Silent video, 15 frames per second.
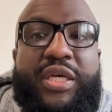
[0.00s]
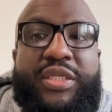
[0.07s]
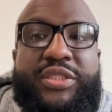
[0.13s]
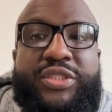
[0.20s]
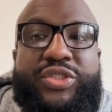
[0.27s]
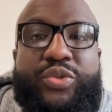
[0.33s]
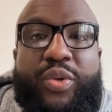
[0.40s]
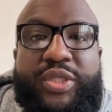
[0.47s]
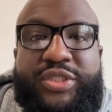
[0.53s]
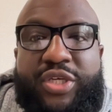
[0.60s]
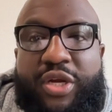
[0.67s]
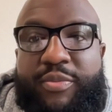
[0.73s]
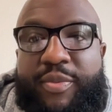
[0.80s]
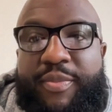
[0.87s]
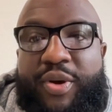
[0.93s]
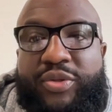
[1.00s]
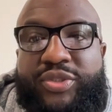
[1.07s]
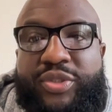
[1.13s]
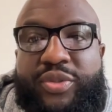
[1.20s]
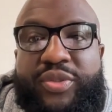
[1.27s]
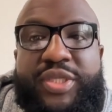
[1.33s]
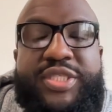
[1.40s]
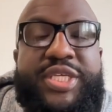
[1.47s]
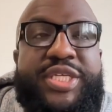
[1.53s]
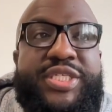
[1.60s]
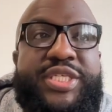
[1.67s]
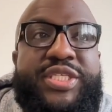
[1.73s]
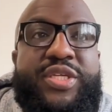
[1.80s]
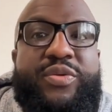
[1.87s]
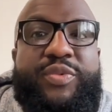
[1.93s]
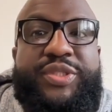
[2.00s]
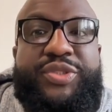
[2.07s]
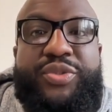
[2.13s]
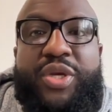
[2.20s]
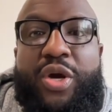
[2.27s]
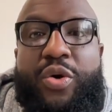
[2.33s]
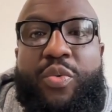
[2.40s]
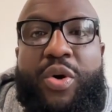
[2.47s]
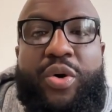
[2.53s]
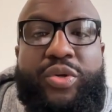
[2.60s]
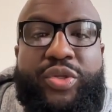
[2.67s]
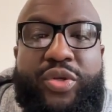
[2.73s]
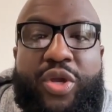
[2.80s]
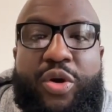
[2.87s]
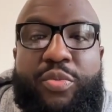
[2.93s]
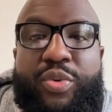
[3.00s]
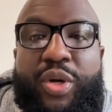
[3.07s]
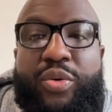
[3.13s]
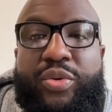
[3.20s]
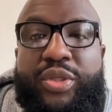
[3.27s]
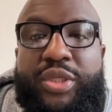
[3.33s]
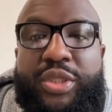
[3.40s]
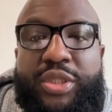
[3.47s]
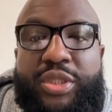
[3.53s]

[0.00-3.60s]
short-term emotional decisions in which you go woke, you go broke,